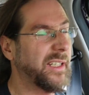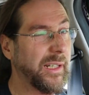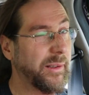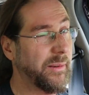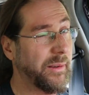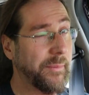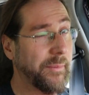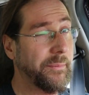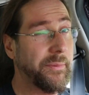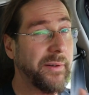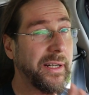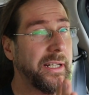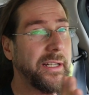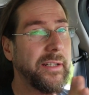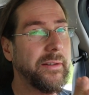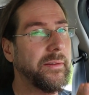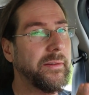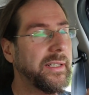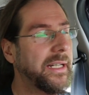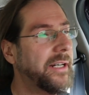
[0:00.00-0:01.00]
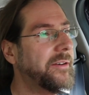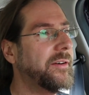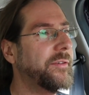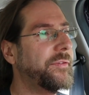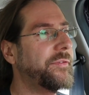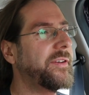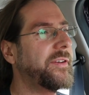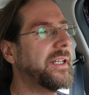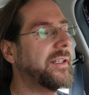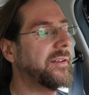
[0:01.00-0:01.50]
I'm pretty narrow
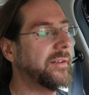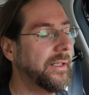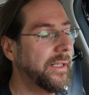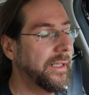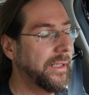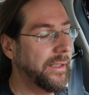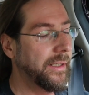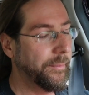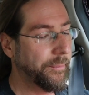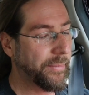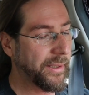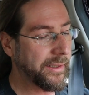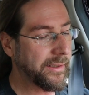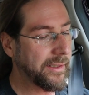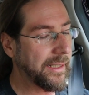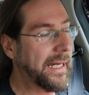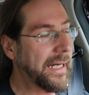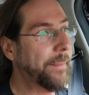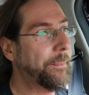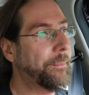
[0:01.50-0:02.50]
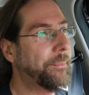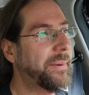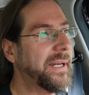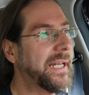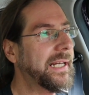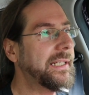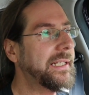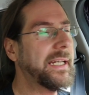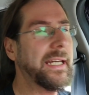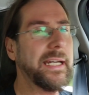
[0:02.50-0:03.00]
feet, but I
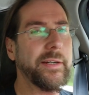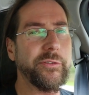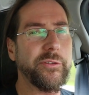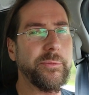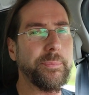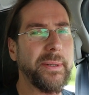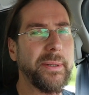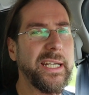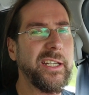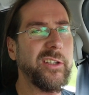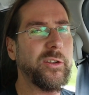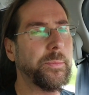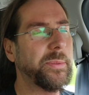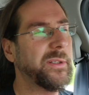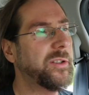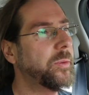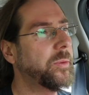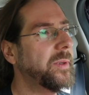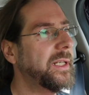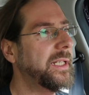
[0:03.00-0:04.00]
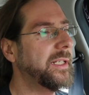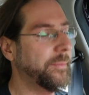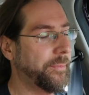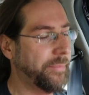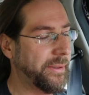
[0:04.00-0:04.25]
barely have space between the